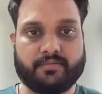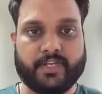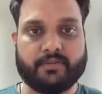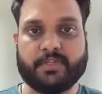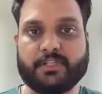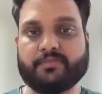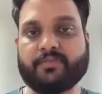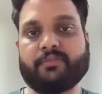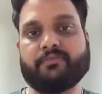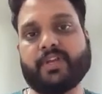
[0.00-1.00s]
variable. So
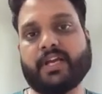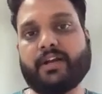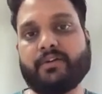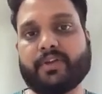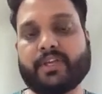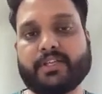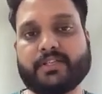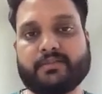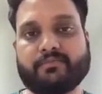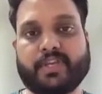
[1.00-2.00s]
what we are doing
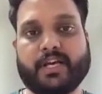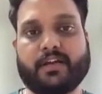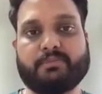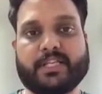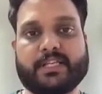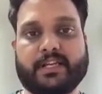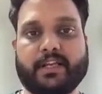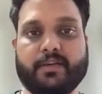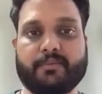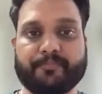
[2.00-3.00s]
is we are
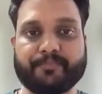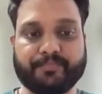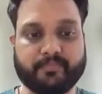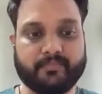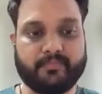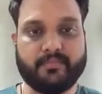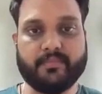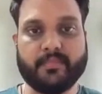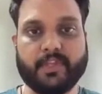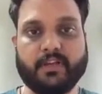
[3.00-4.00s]
basically
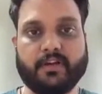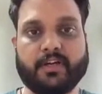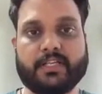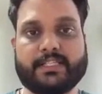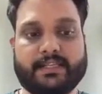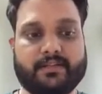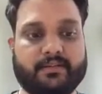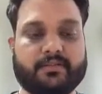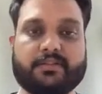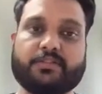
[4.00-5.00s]
Uh, s-
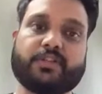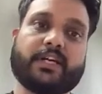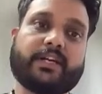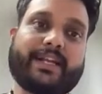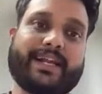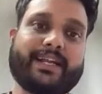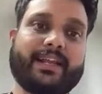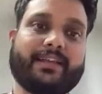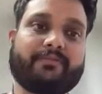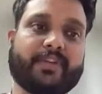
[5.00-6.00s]
so the data
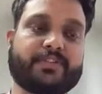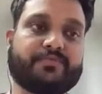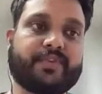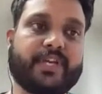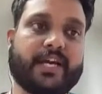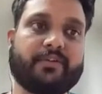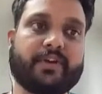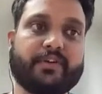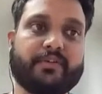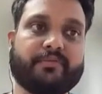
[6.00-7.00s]
like which we are
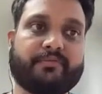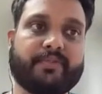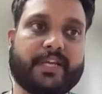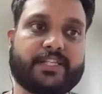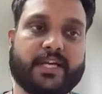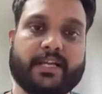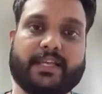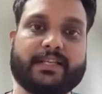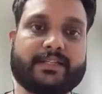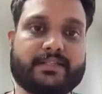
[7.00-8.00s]
going to fetch
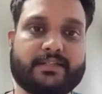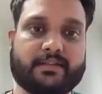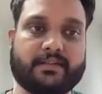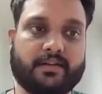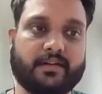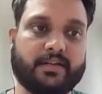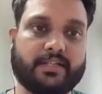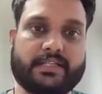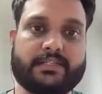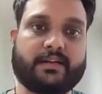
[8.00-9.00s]
against
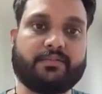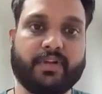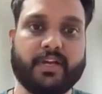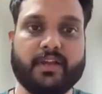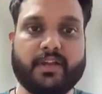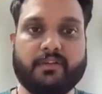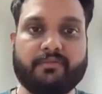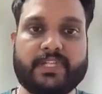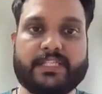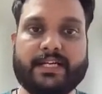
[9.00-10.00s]
this route,
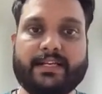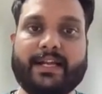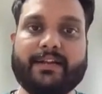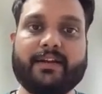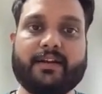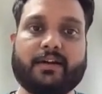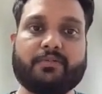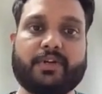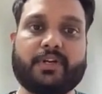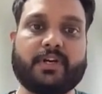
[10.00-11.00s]
we'll set that in
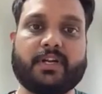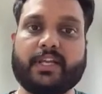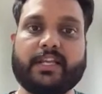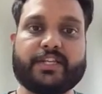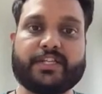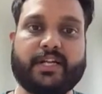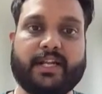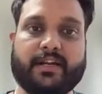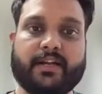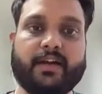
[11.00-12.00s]
router initial
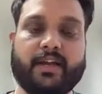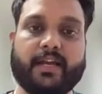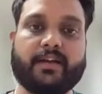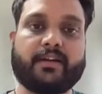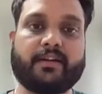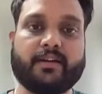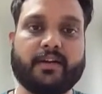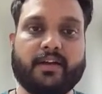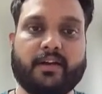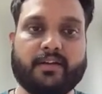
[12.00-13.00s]
data. And
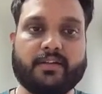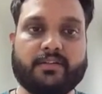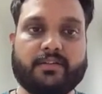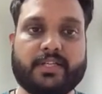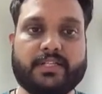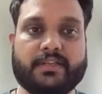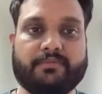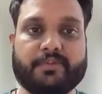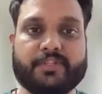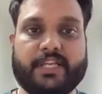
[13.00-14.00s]
in this,
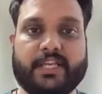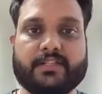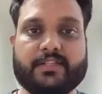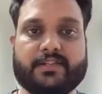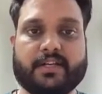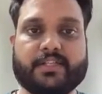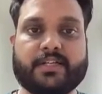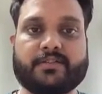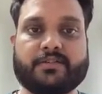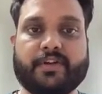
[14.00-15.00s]
if you see its
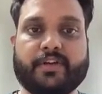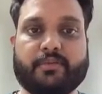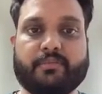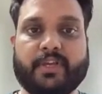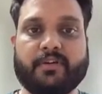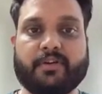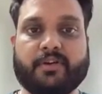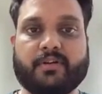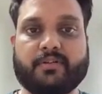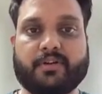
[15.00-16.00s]
structure, it's going to be
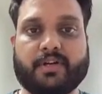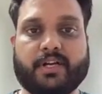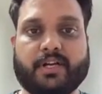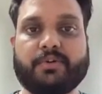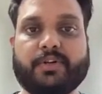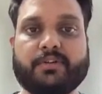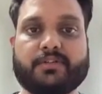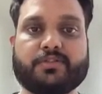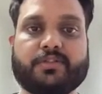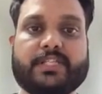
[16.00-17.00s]
your route.
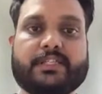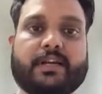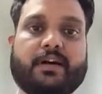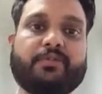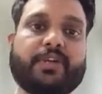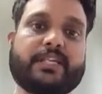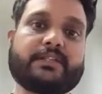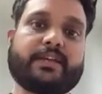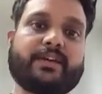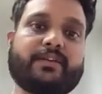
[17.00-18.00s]
So this route
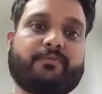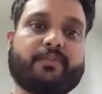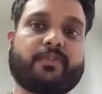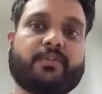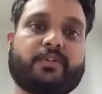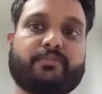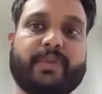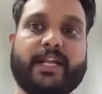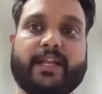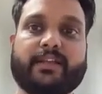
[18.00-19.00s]
is here for to
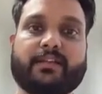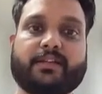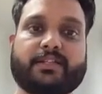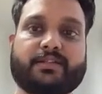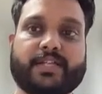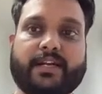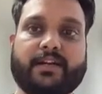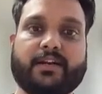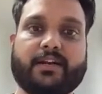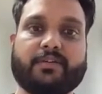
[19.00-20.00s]
maintain the
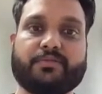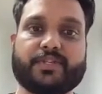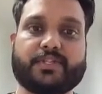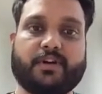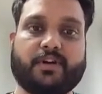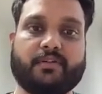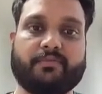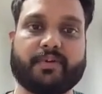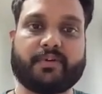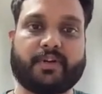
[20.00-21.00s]
child routes of
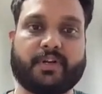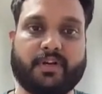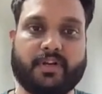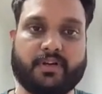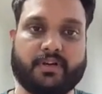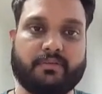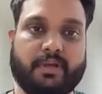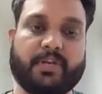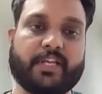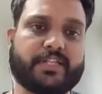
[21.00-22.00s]
your
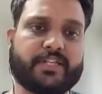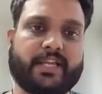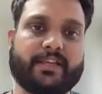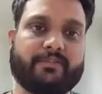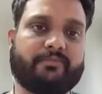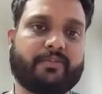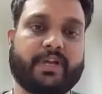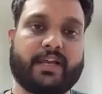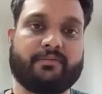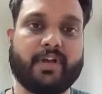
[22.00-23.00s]
application. Like if you
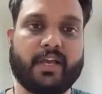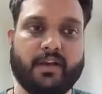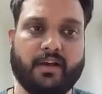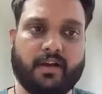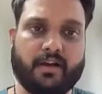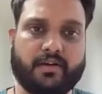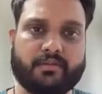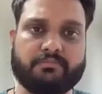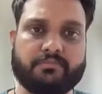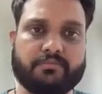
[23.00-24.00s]
have
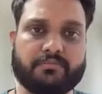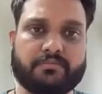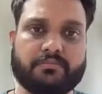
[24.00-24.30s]
um,